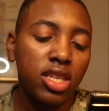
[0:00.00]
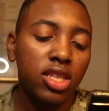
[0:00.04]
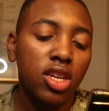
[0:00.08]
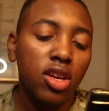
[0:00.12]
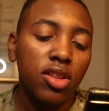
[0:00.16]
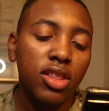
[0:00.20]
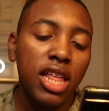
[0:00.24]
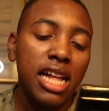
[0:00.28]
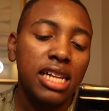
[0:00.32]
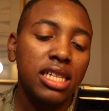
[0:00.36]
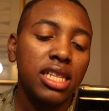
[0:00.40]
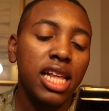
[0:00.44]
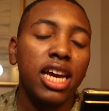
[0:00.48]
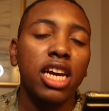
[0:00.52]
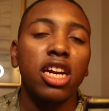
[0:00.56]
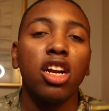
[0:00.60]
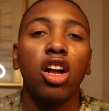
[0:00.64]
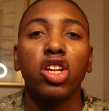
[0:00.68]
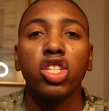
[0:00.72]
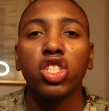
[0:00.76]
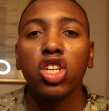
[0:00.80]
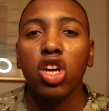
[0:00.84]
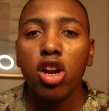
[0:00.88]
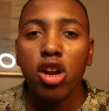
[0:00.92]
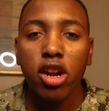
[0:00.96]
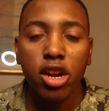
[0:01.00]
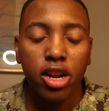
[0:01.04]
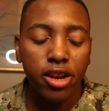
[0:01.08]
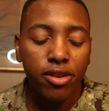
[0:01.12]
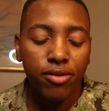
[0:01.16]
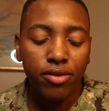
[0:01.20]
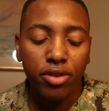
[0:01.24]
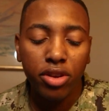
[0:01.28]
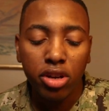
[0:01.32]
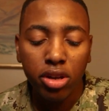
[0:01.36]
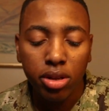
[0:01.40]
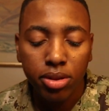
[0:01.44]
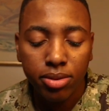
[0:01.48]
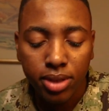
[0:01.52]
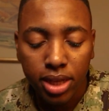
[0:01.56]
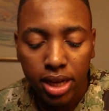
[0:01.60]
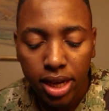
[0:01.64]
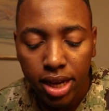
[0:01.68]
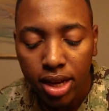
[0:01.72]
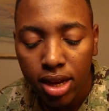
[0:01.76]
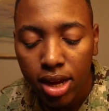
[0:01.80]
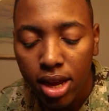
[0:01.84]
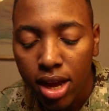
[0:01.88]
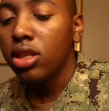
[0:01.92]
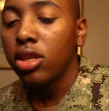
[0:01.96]
So that's like an alternative, you know what I'm
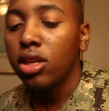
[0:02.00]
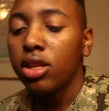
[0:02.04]
saying?